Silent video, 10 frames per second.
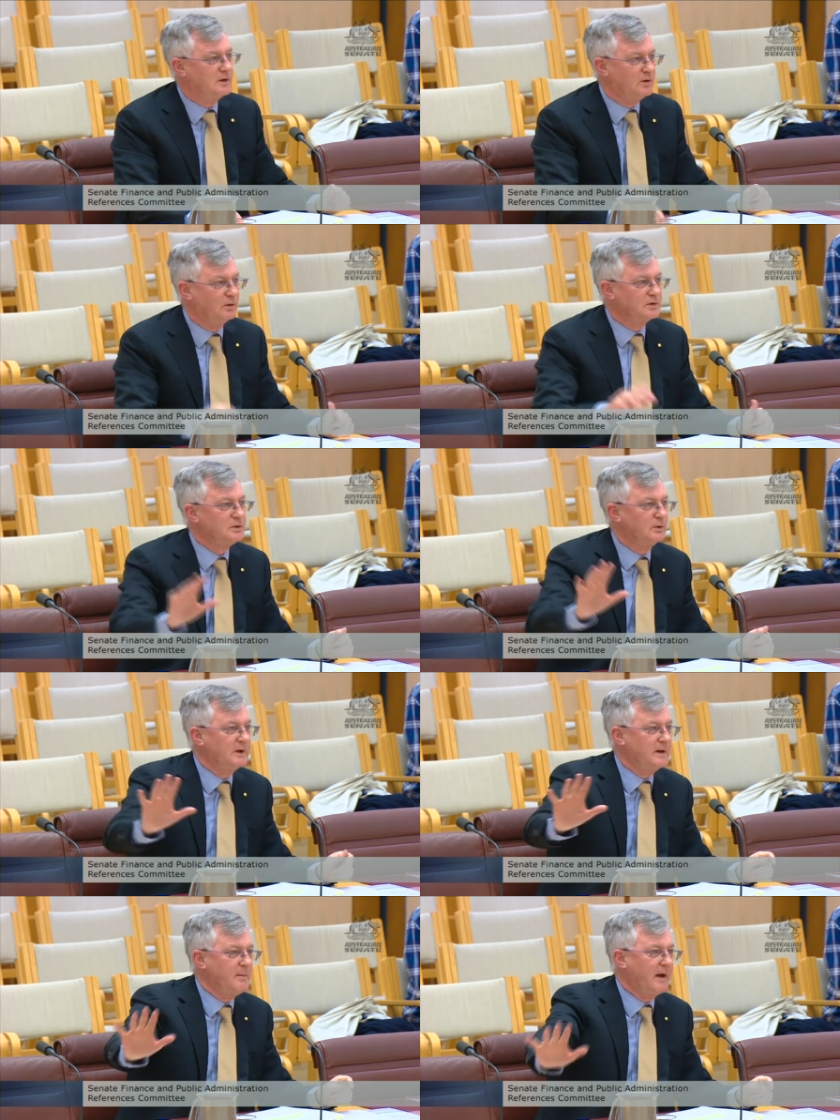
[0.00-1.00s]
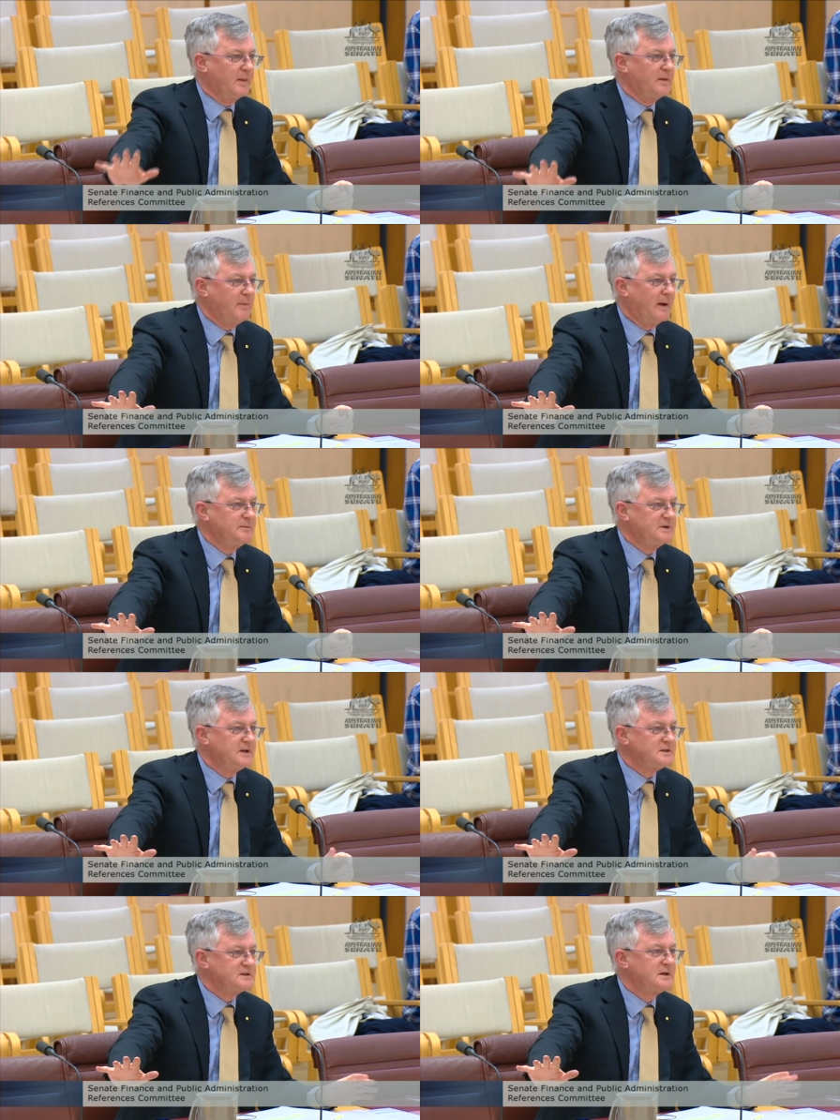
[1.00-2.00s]
You're talking about the pub
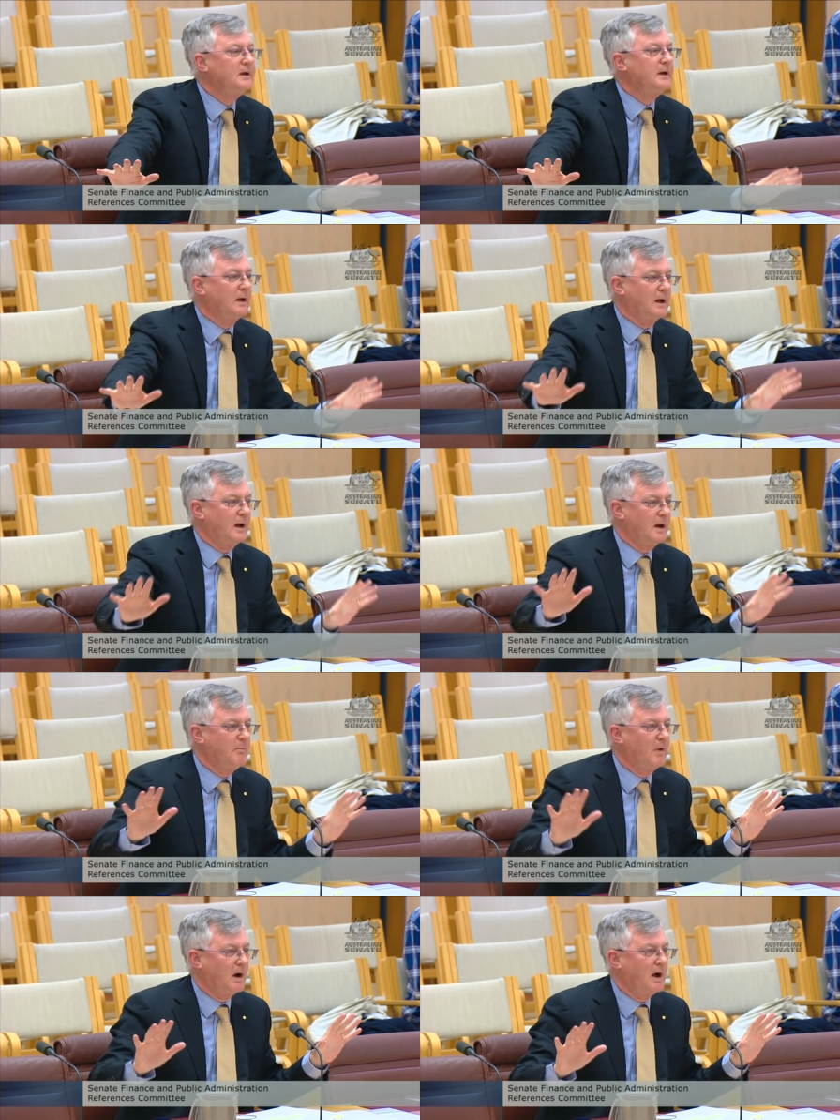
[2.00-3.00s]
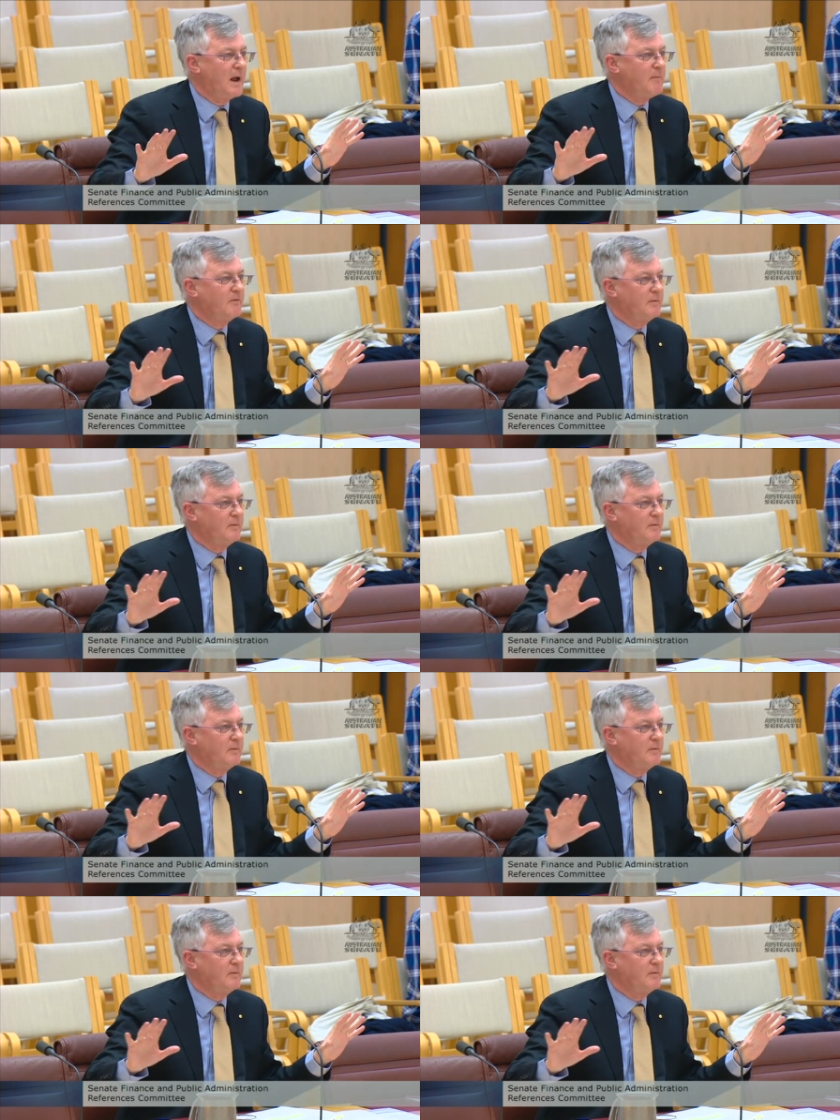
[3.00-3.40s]
test. Um, I'm talking am, about